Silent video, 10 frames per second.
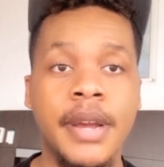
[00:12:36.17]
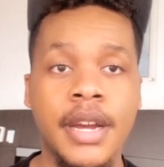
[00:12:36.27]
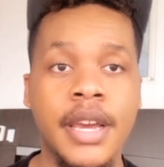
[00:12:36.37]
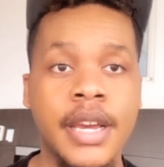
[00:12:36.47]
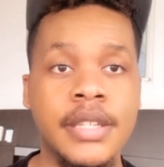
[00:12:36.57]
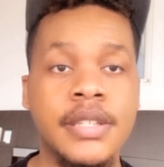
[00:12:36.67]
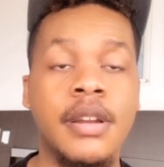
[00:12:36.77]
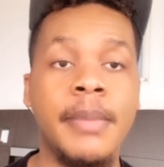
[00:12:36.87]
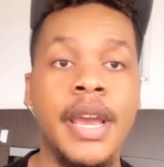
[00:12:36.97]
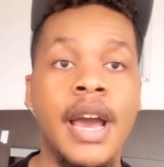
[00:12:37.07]
barricades
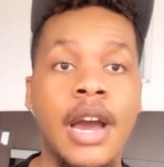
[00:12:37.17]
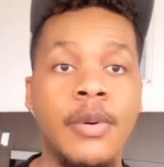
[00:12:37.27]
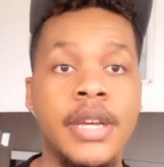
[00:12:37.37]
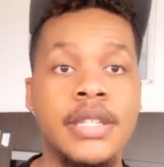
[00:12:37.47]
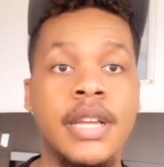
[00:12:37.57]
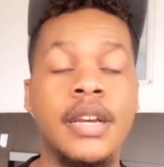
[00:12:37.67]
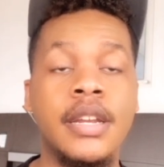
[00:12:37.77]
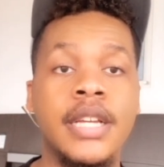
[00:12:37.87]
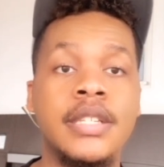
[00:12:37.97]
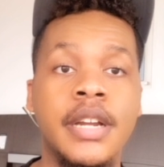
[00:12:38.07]
on the main highways that
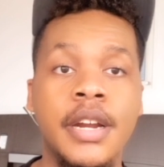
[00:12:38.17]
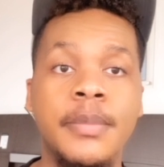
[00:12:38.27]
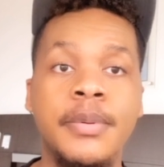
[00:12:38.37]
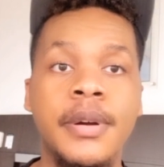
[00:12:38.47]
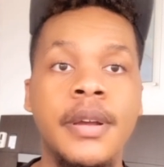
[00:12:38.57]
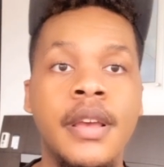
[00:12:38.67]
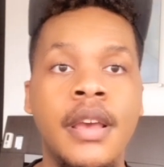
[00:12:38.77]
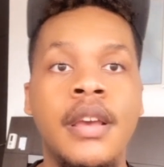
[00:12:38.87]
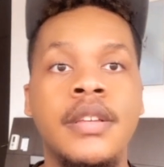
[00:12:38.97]
connect to the airport.